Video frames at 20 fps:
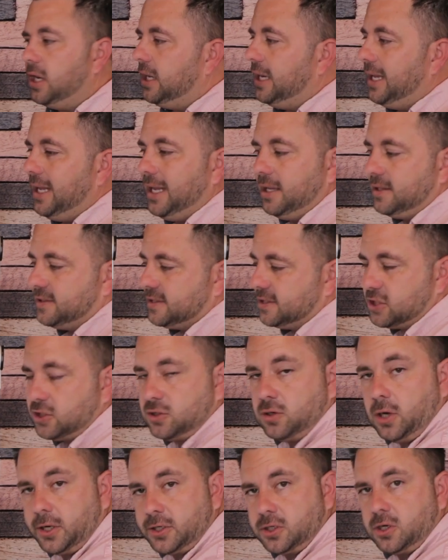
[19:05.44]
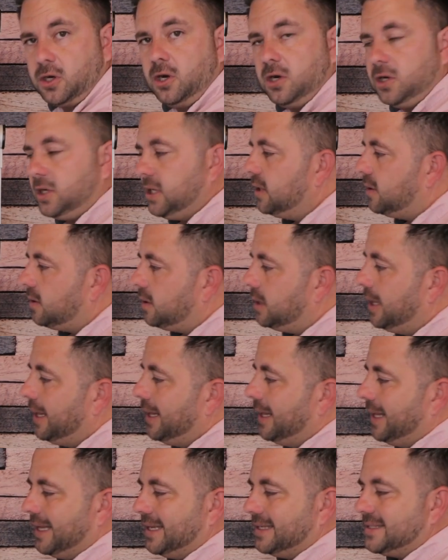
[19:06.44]
need to structure your deal
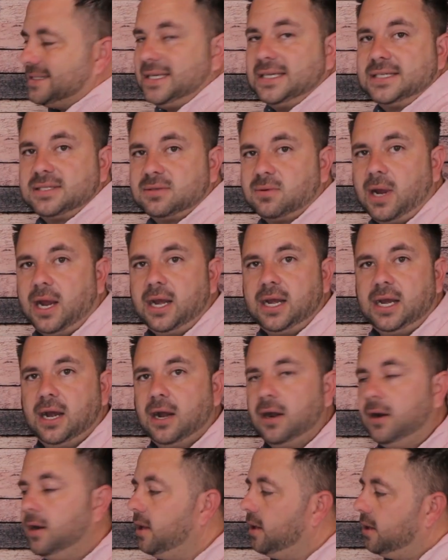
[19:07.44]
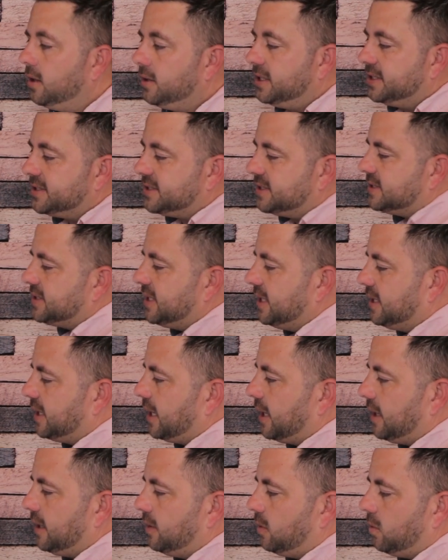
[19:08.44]
is this right here. This is the
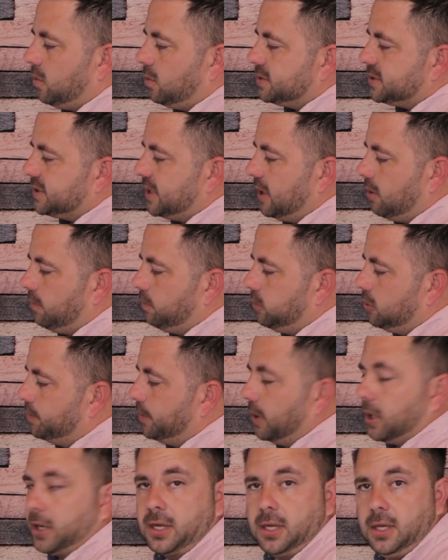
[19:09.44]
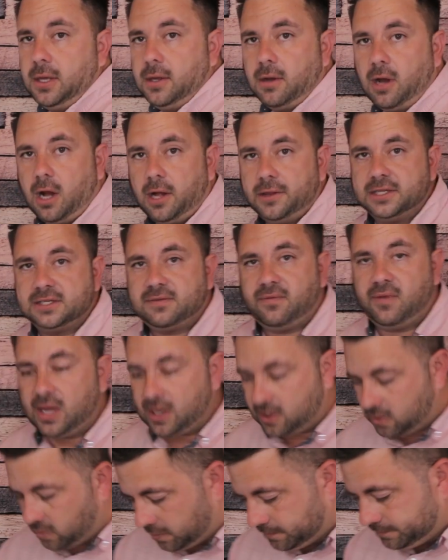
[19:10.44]
Kelley Wholesale Blue Book on this
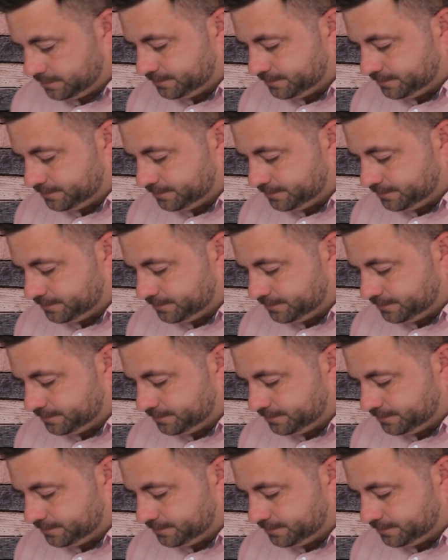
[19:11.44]
vehicle.